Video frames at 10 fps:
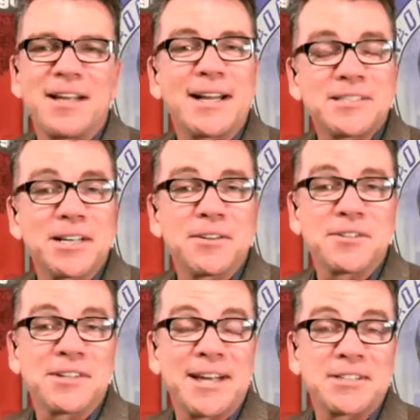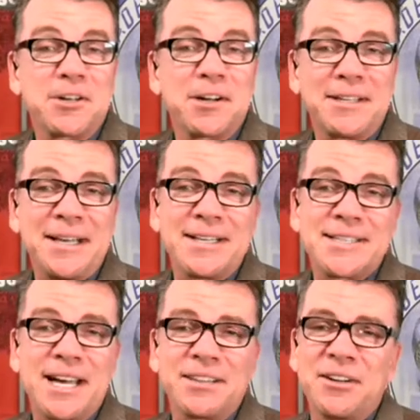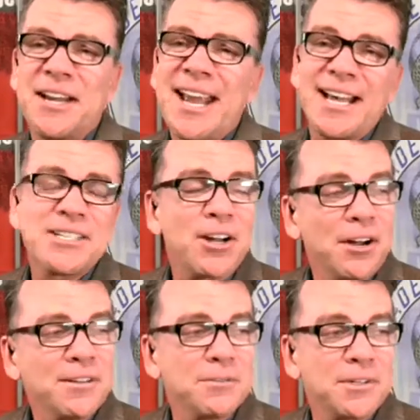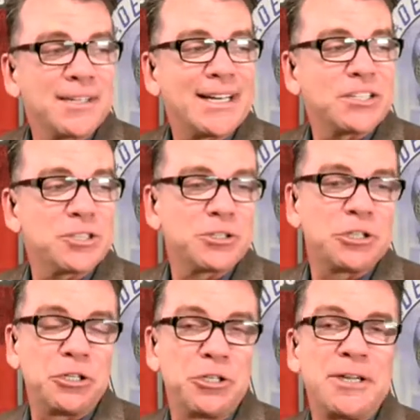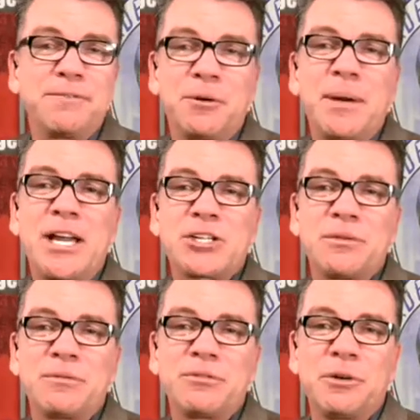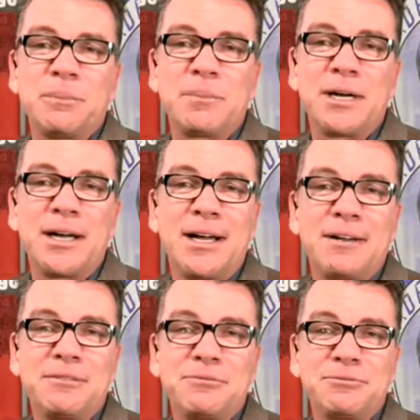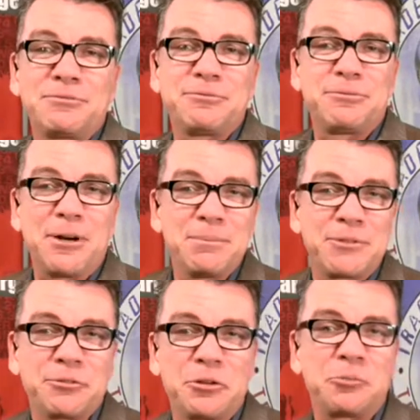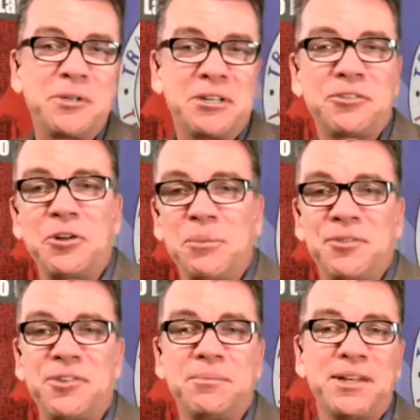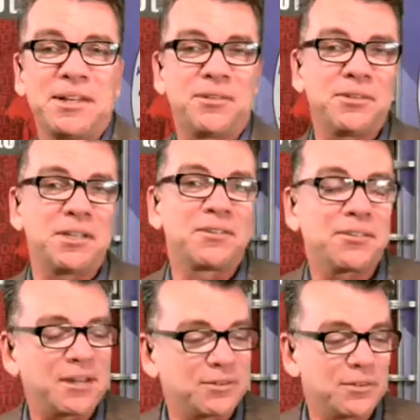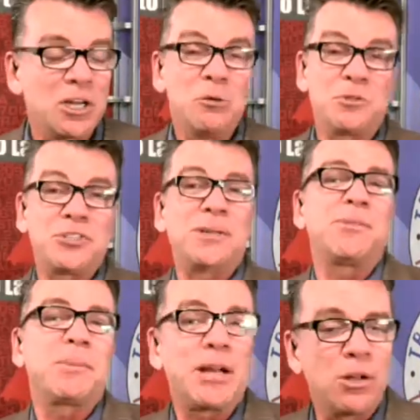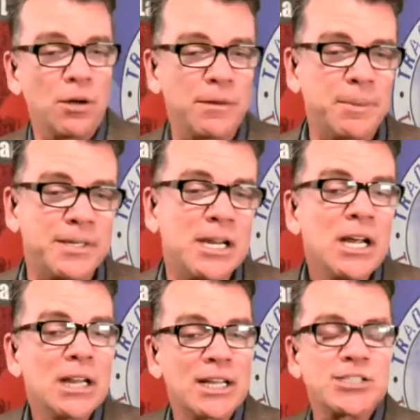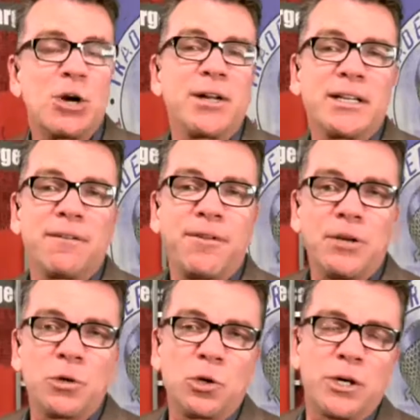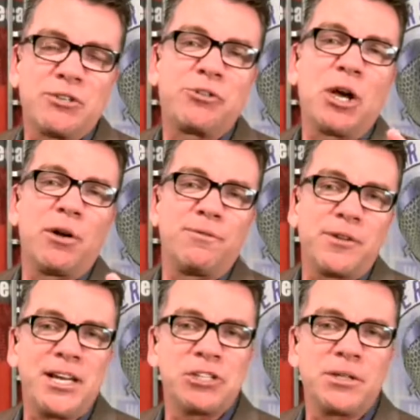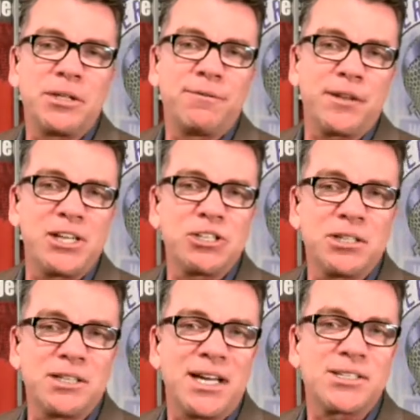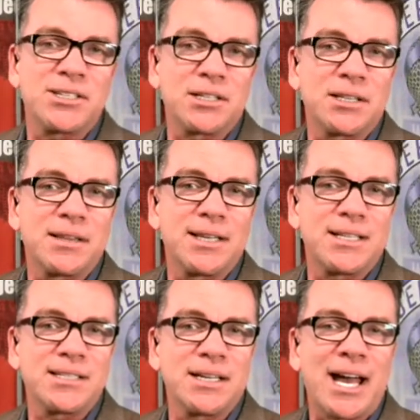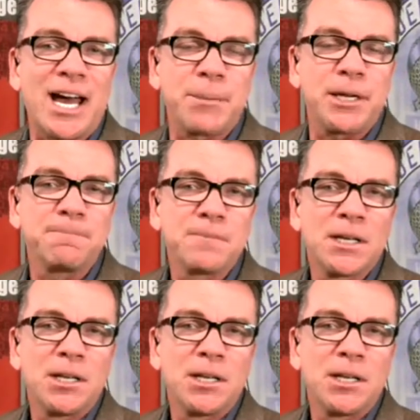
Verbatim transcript: And I tell you, there's a lot of talking heads out there, and it's hard to really get your good information from. Uh, from the source, because it almost seems like it's consensus, which seems to be all over the place. Let's go on to the Fed real quick. So inflation, yep. inflation hits the, hits the economy.